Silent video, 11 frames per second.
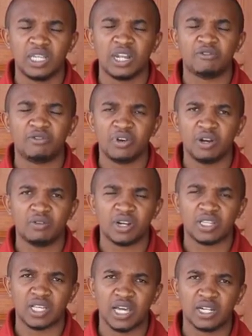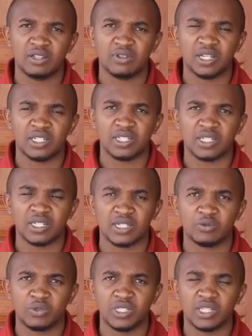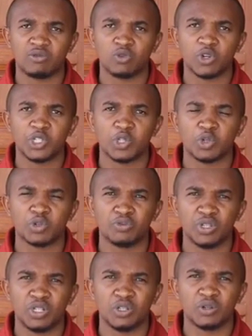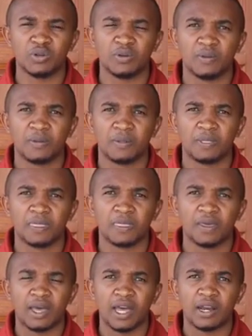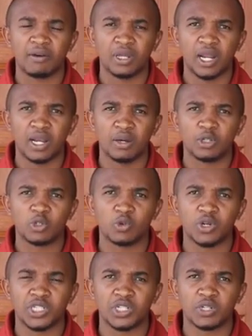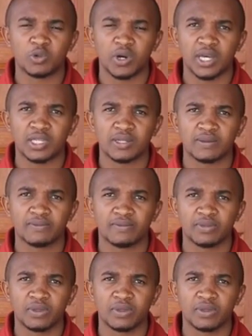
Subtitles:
in a very, very sad event, which I've watched on video and I've been unable to watch it twice.